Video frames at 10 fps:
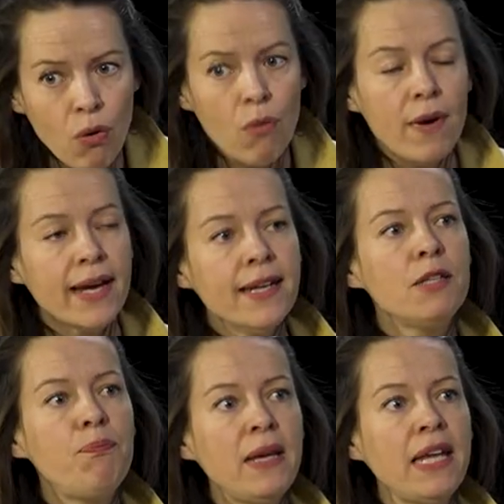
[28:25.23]

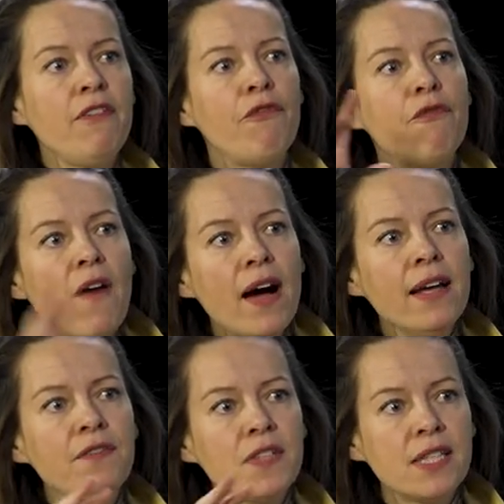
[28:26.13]
always be
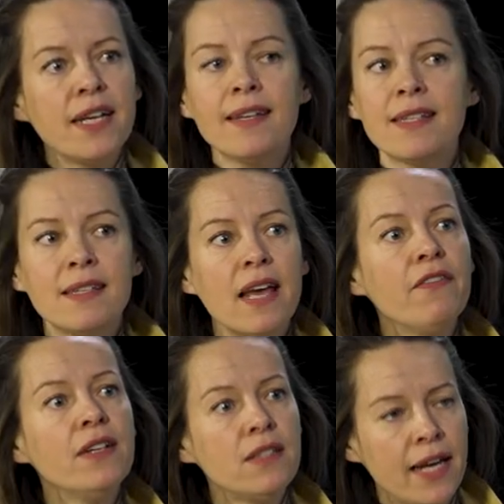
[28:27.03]
five, six,
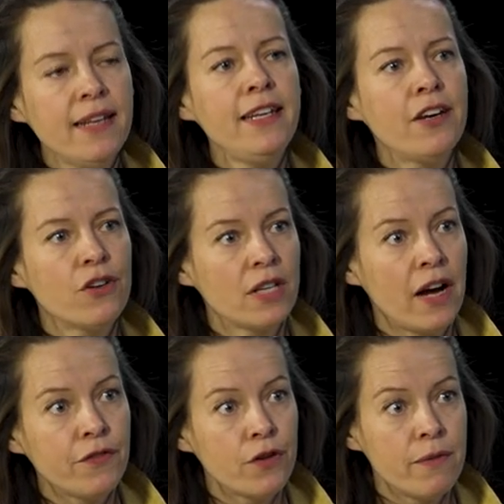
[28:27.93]
seven, ten years
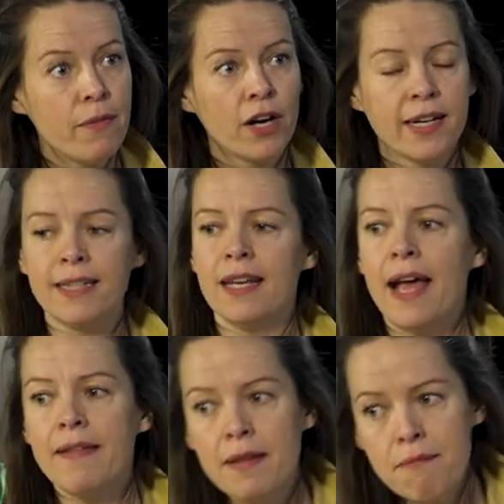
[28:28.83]
after the market,
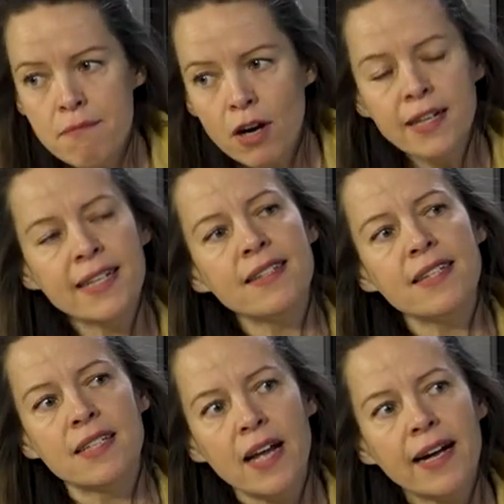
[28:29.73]
and the market
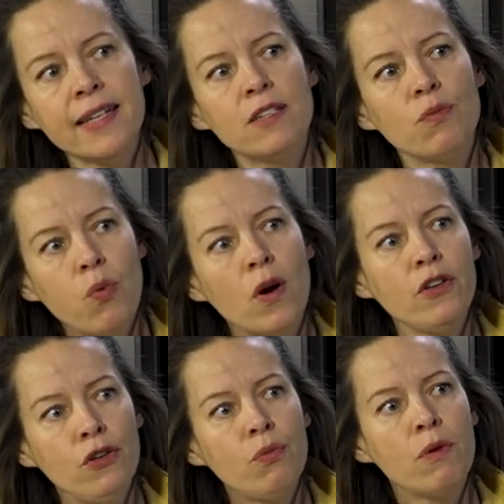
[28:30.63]
decides
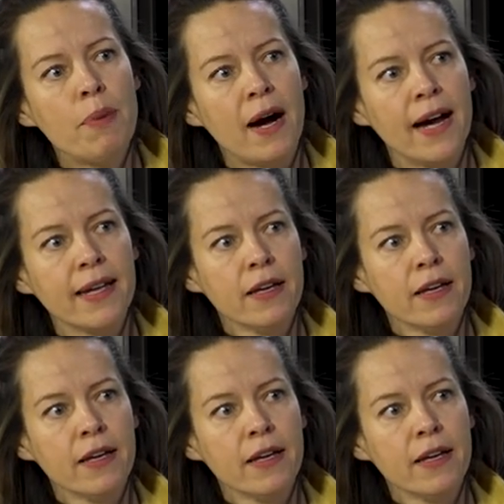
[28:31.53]
what you will buy.